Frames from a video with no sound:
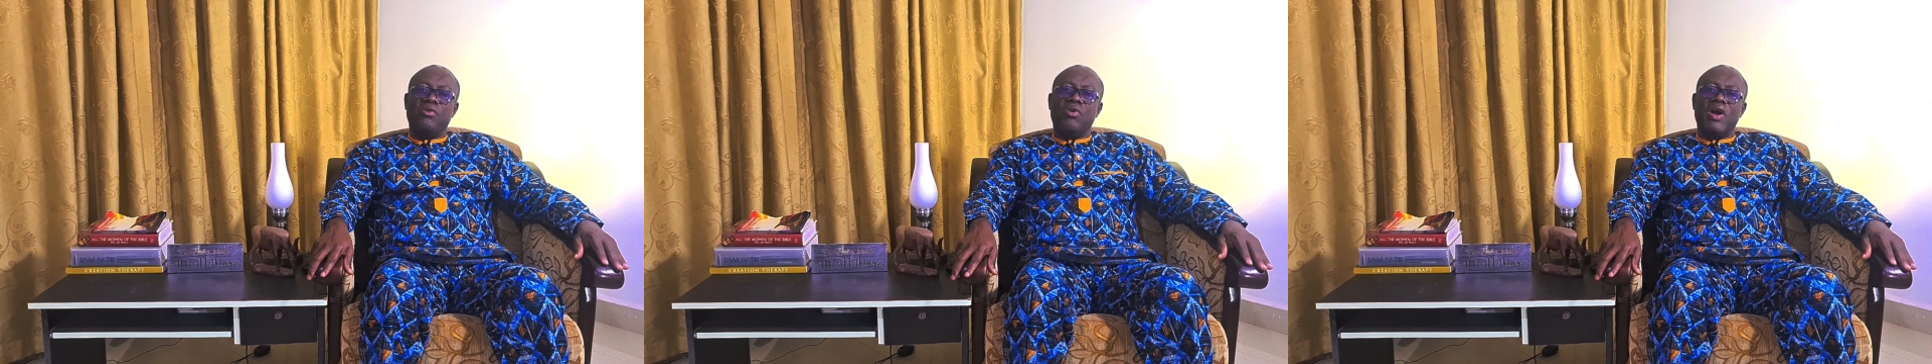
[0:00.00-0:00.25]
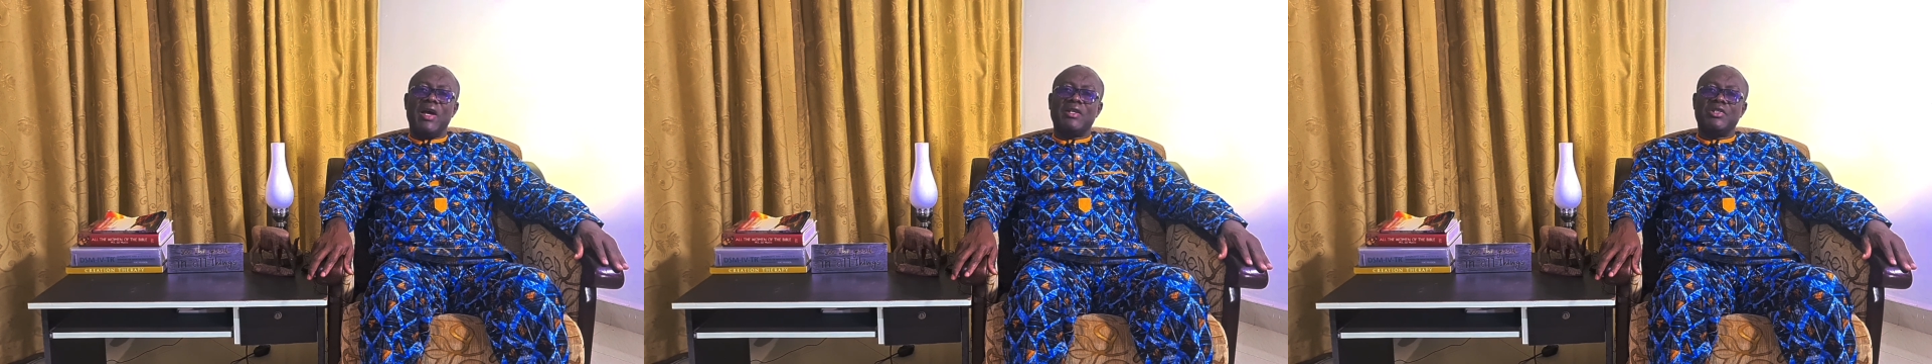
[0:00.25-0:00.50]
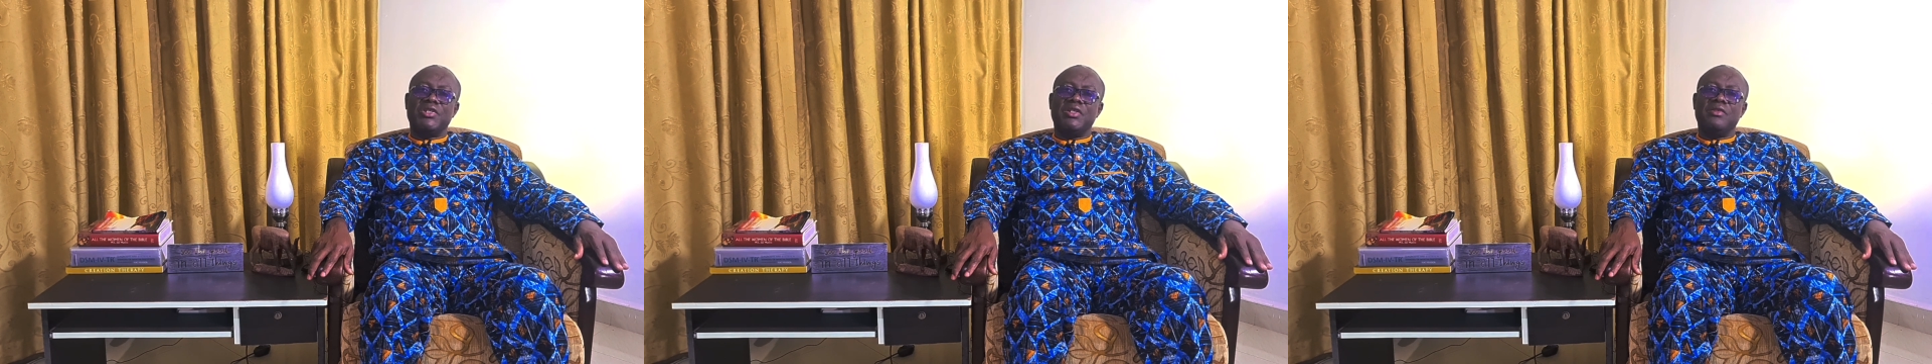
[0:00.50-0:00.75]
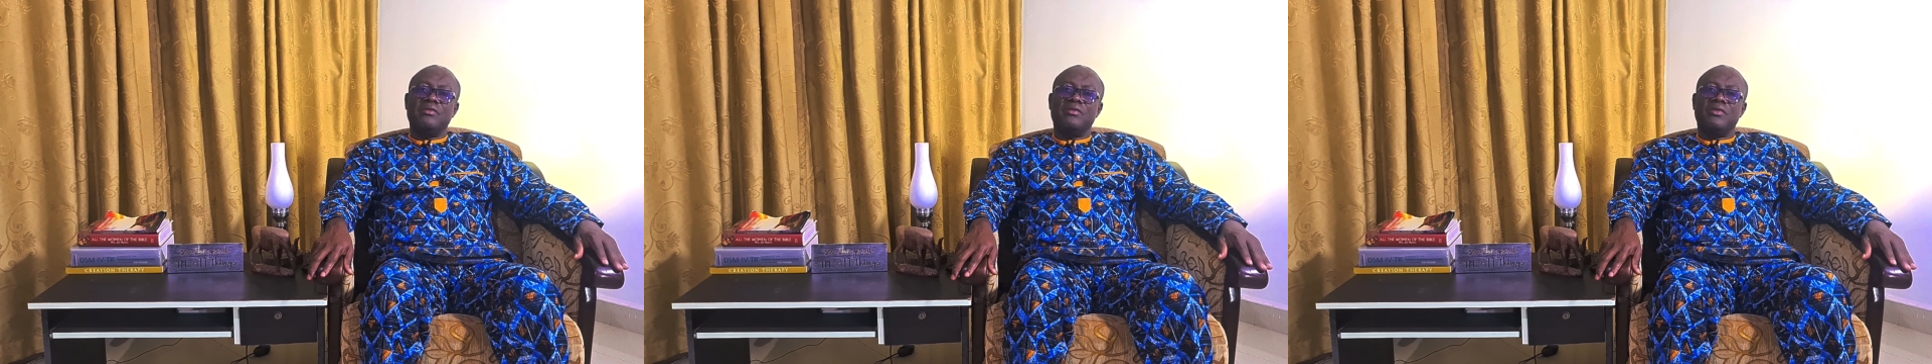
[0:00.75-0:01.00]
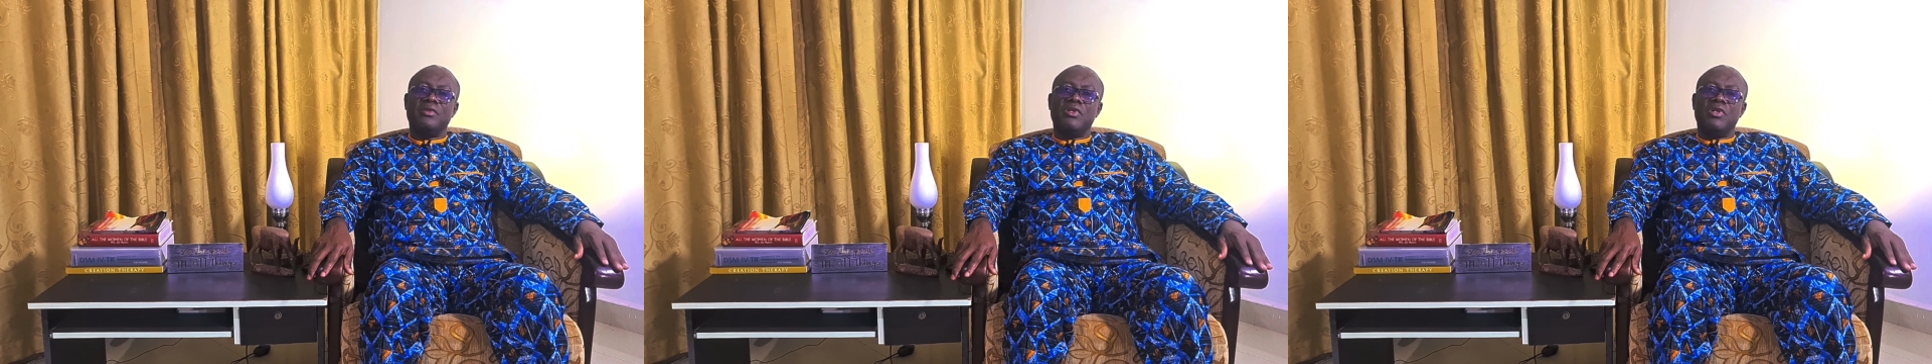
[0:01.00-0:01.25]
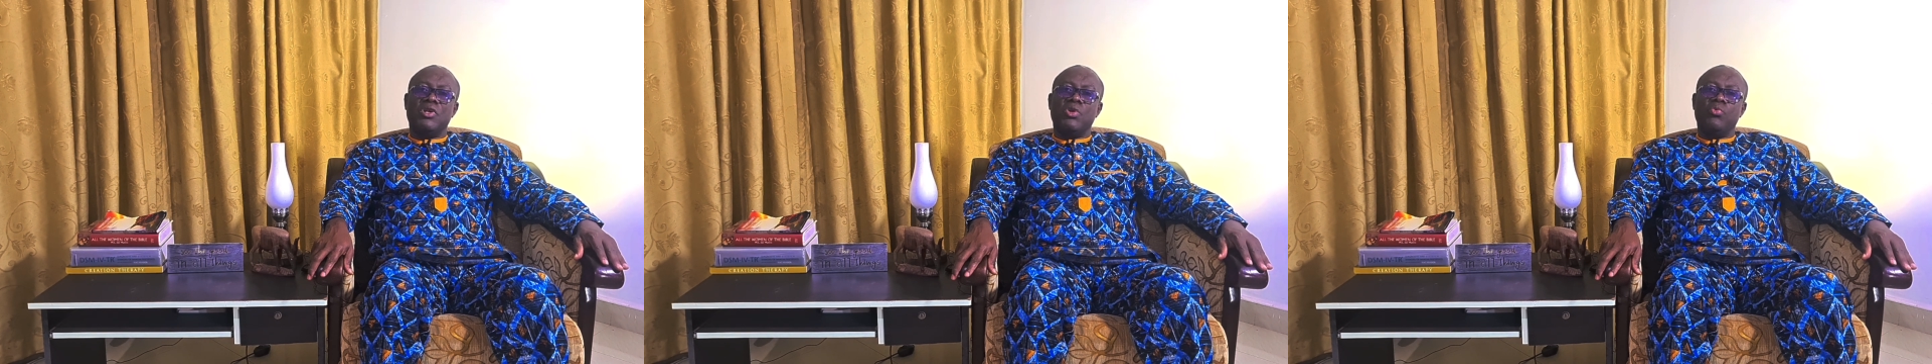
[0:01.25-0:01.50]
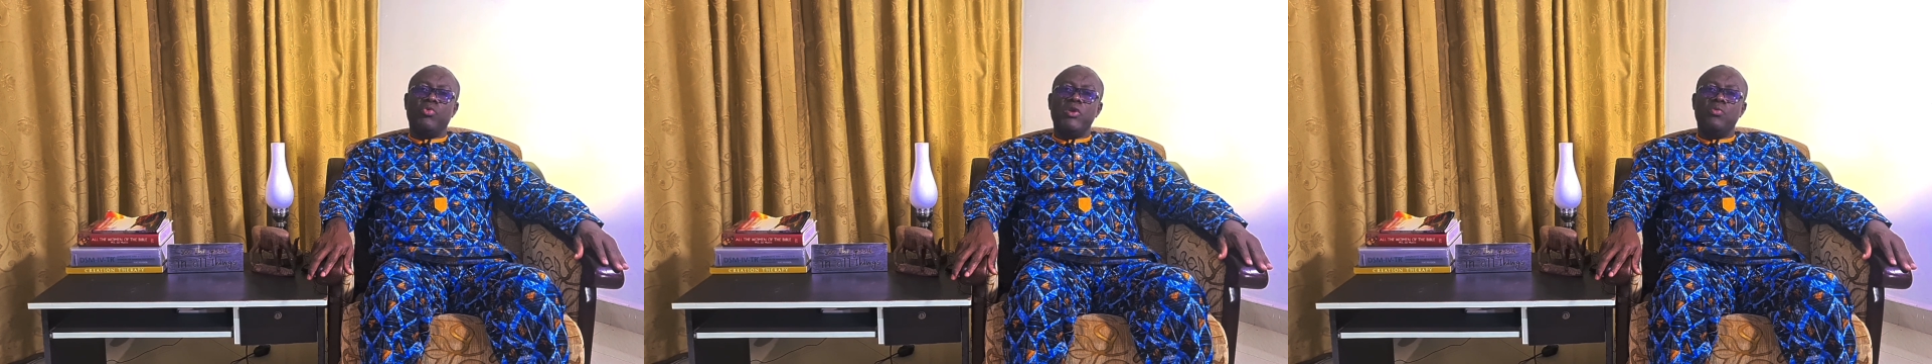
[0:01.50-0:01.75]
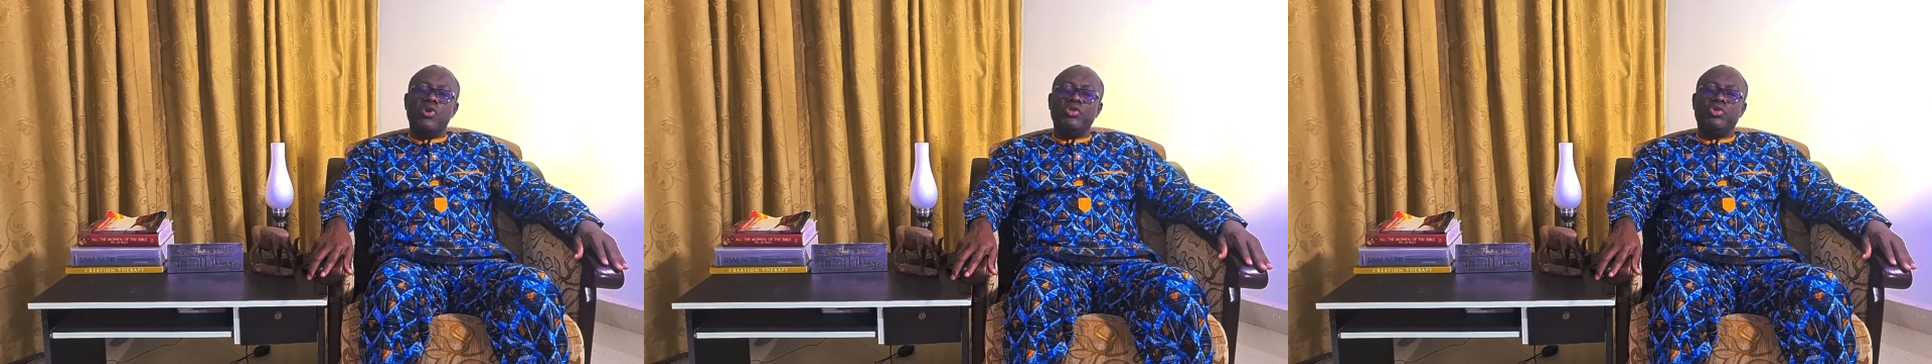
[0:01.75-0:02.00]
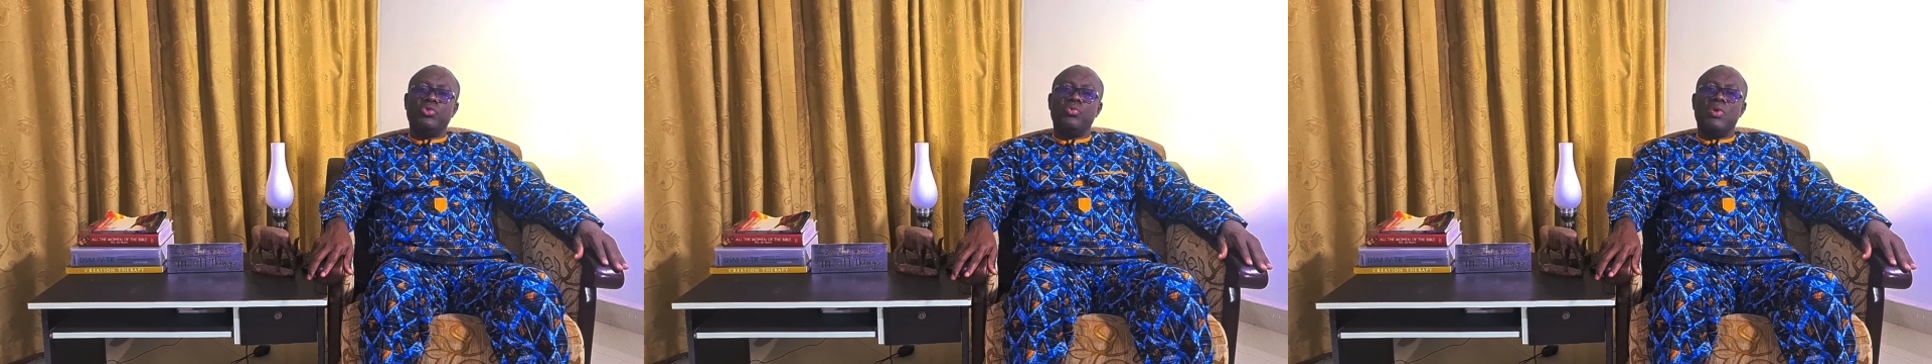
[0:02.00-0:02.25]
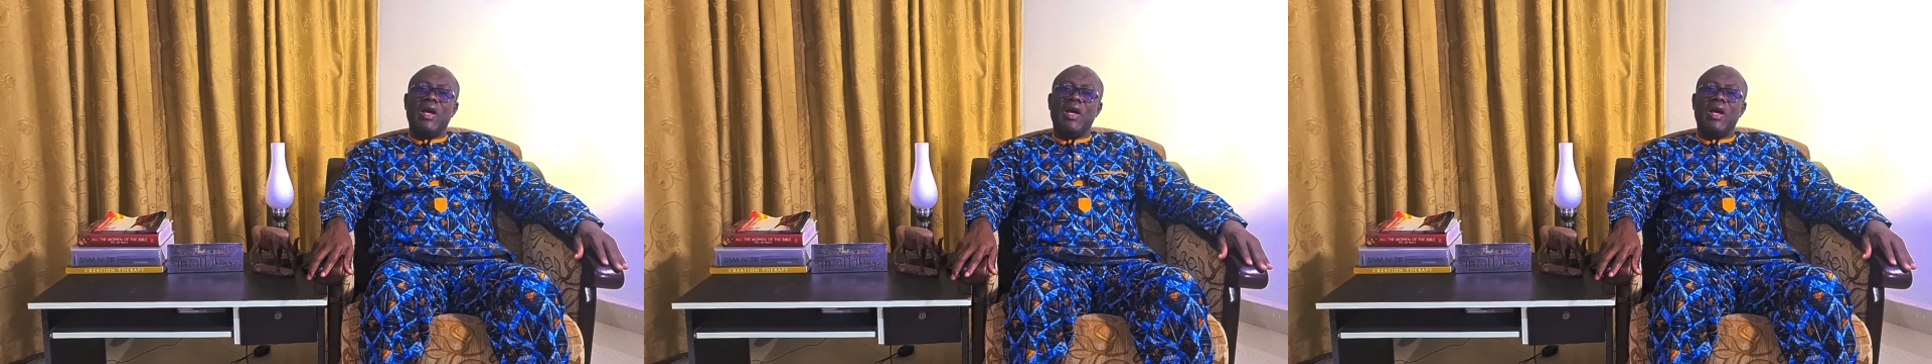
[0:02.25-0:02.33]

or action, we want to